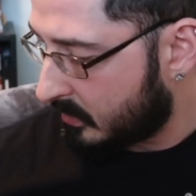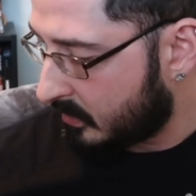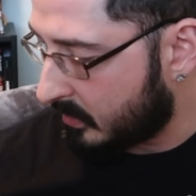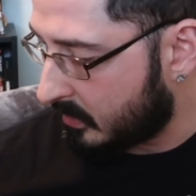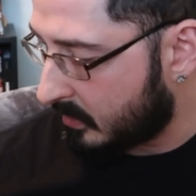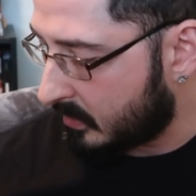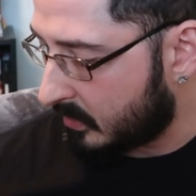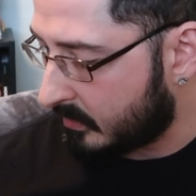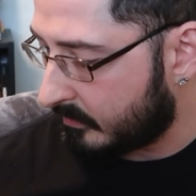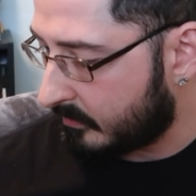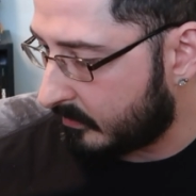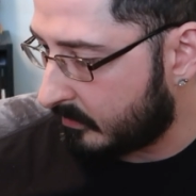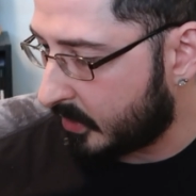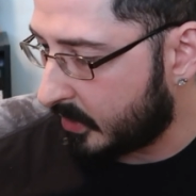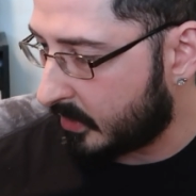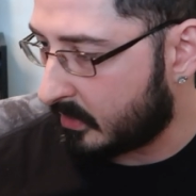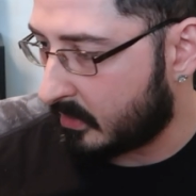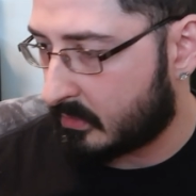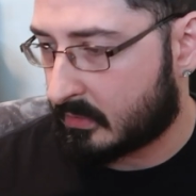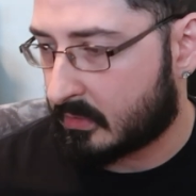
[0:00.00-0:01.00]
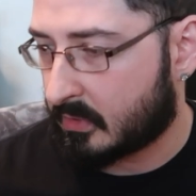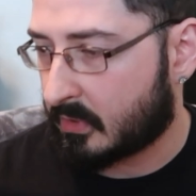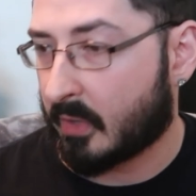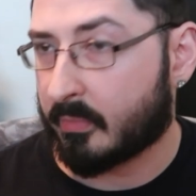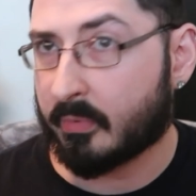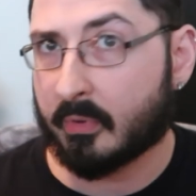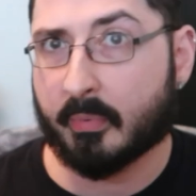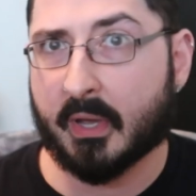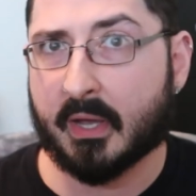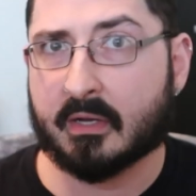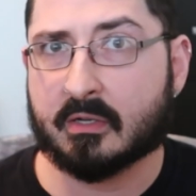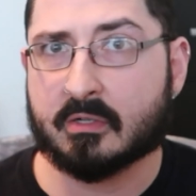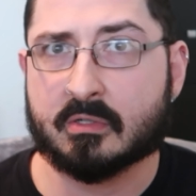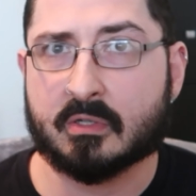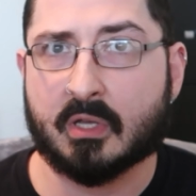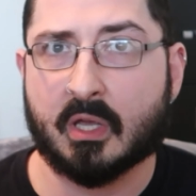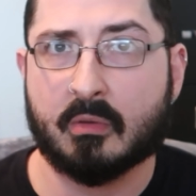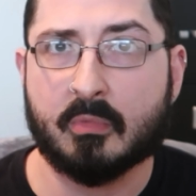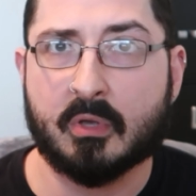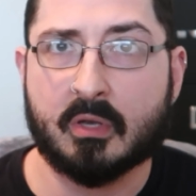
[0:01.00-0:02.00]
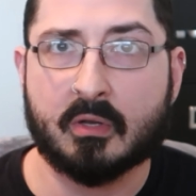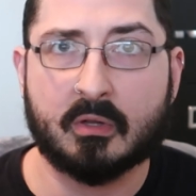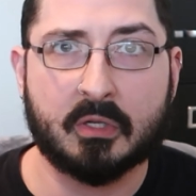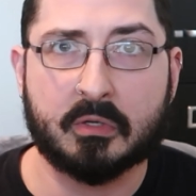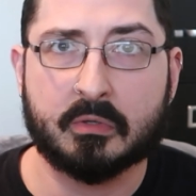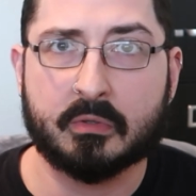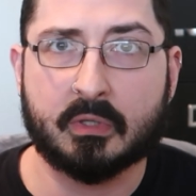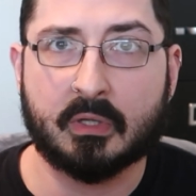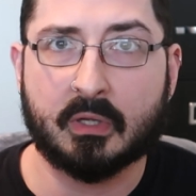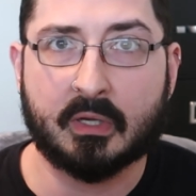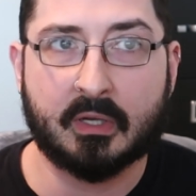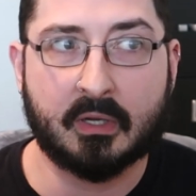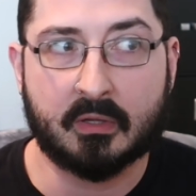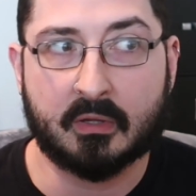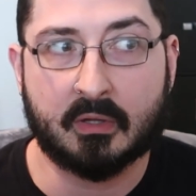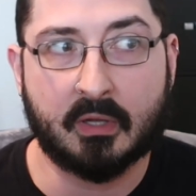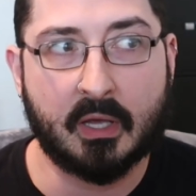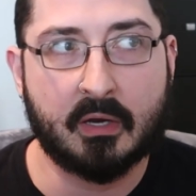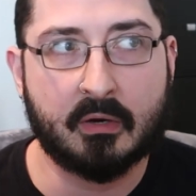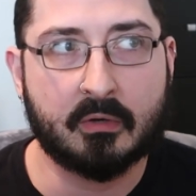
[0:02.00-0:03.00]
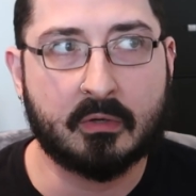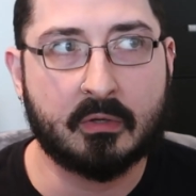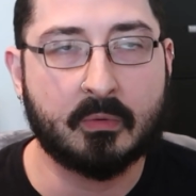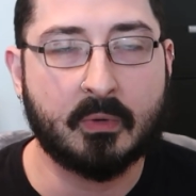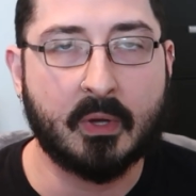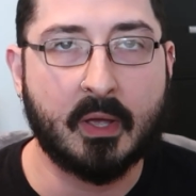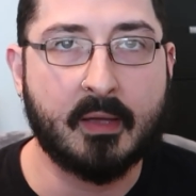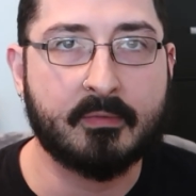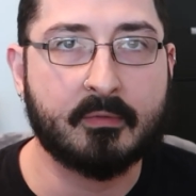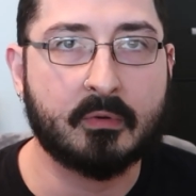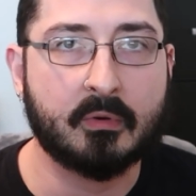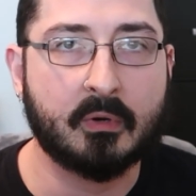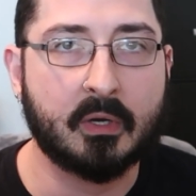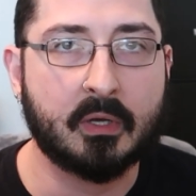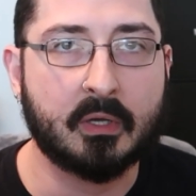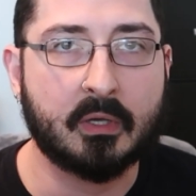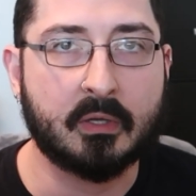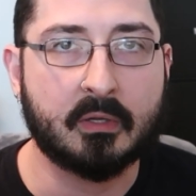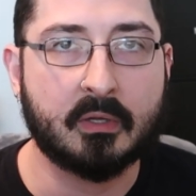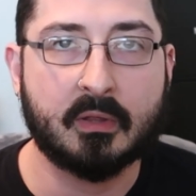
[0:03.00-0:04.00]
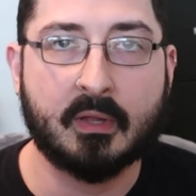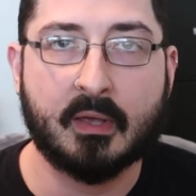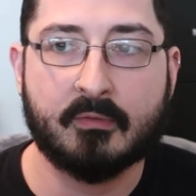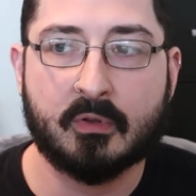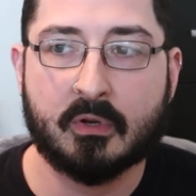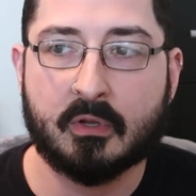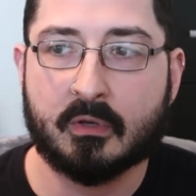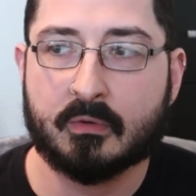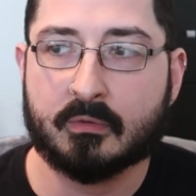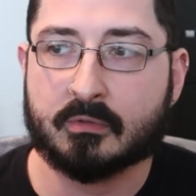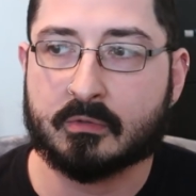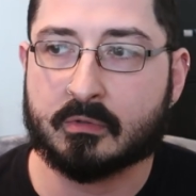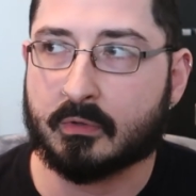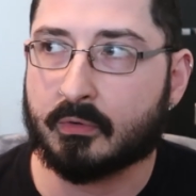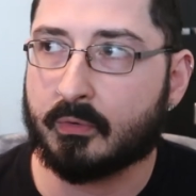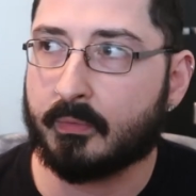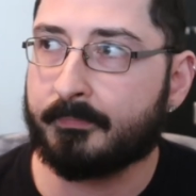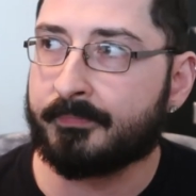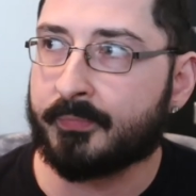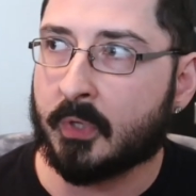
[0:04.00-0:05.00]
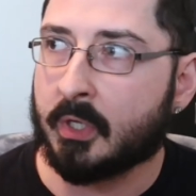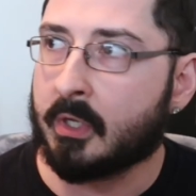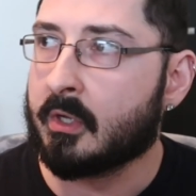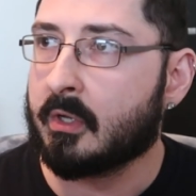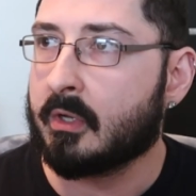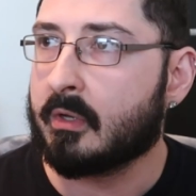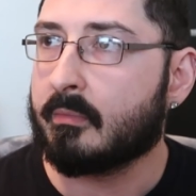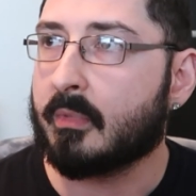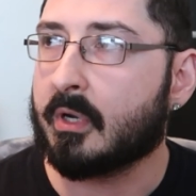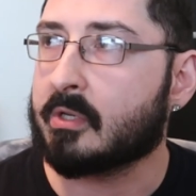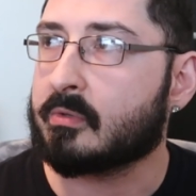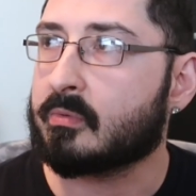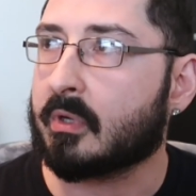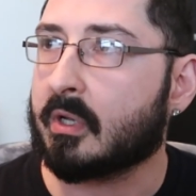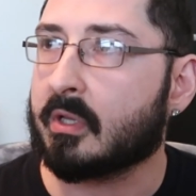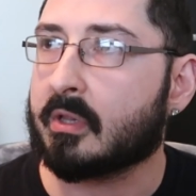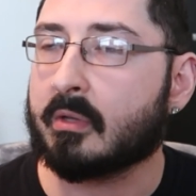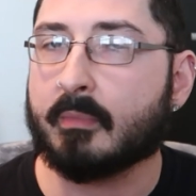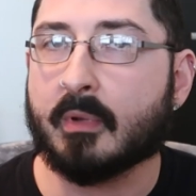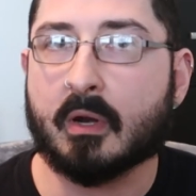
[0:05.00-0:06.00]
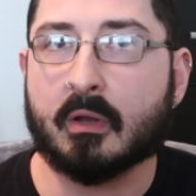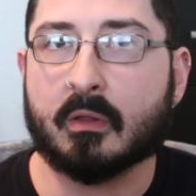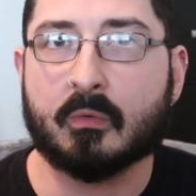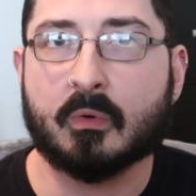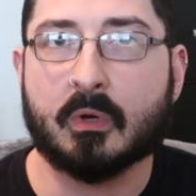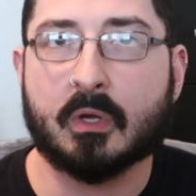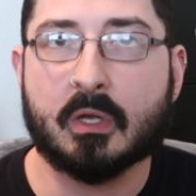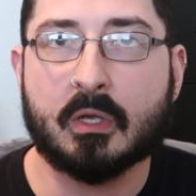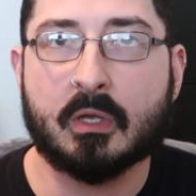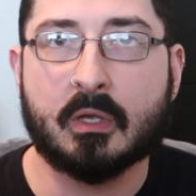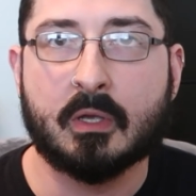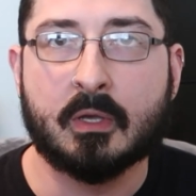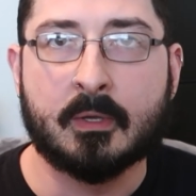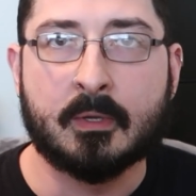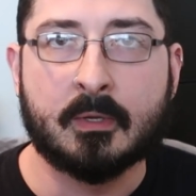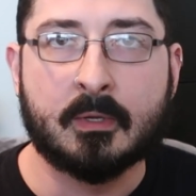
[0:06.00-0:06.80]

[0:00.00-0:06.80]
But a couple of packages came in literally like a day or two after I did that video, so might as well get them out of the way.